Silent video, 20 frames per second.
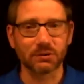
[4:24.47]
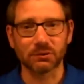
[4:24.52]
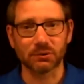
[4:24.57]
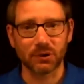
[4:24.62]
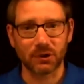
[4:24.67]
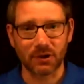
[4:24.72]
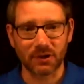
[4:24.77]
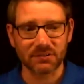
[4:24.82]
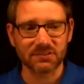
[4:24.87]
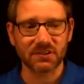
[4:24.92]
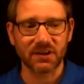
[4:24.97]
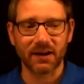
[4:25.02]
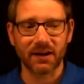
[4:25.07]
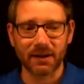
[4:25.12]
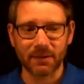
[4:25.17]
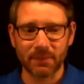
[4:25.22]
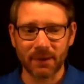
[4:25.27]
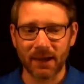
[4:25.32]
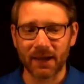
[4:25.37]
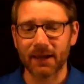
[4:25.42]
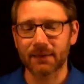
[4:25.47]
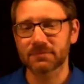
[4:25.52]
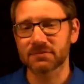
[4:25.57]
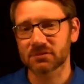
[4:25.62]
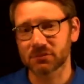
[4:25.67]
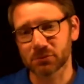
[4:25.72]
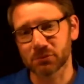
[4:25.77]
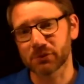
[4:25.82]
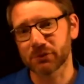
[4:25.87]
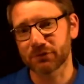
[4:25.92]
laws. I'm
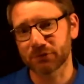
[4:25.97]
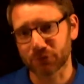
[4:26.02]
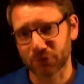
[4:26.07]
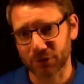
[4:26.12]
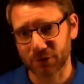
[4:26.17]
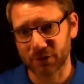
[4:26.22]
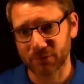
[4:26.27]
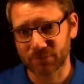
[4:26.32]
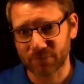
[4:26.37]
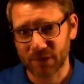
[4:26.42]
absolutely free.